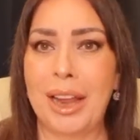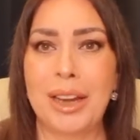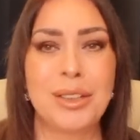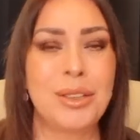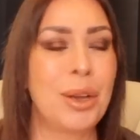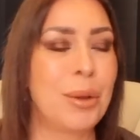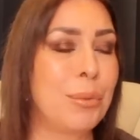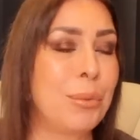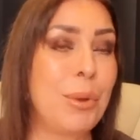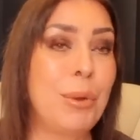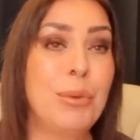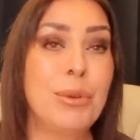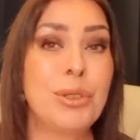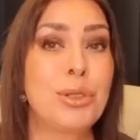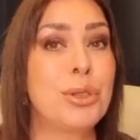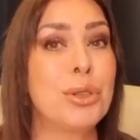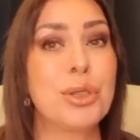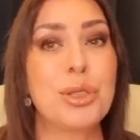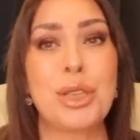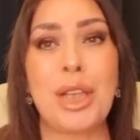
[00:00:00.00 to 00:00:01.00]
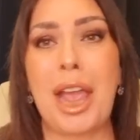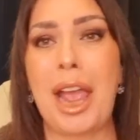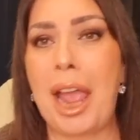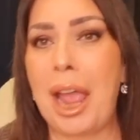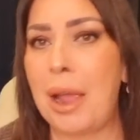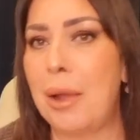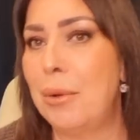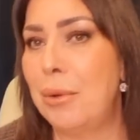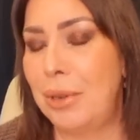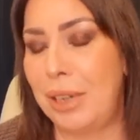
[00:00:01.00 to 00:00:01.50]
And we was just
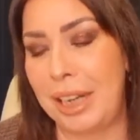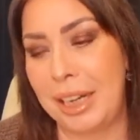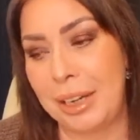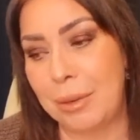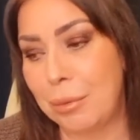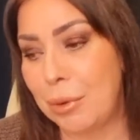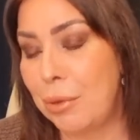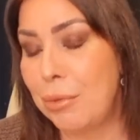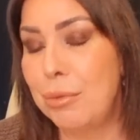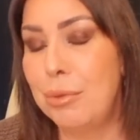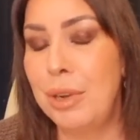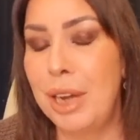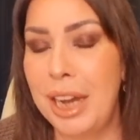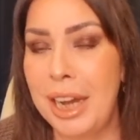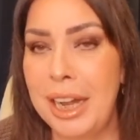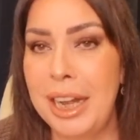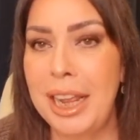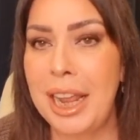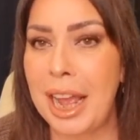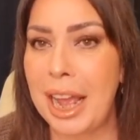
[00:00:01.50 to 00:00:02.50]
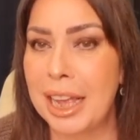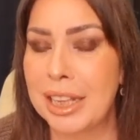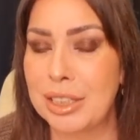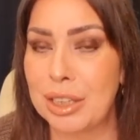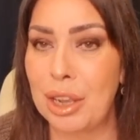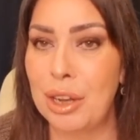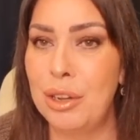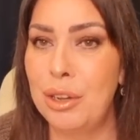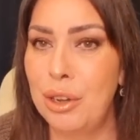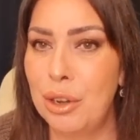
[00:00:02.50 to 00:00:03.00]
howling. We really had
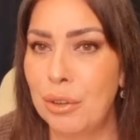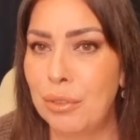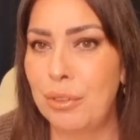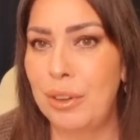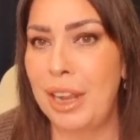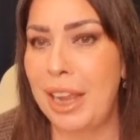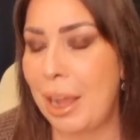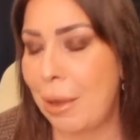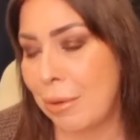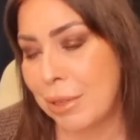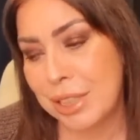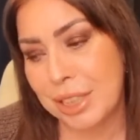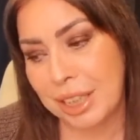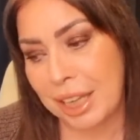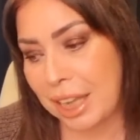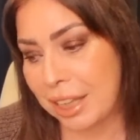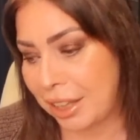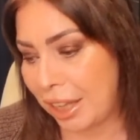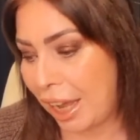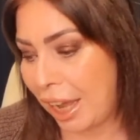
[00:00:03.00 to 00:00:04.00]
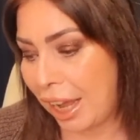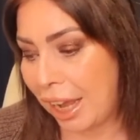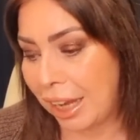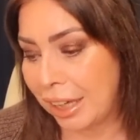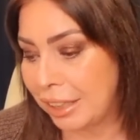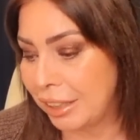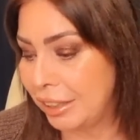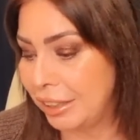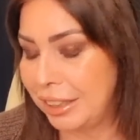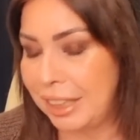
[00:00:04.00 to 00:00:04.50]
a lovely hour together.
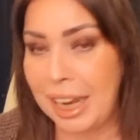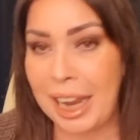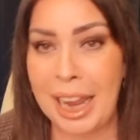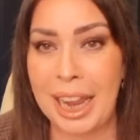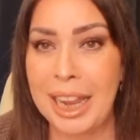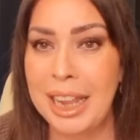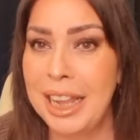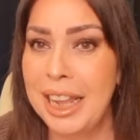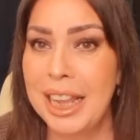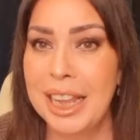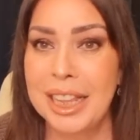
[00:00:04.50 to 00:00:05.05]
And yeah,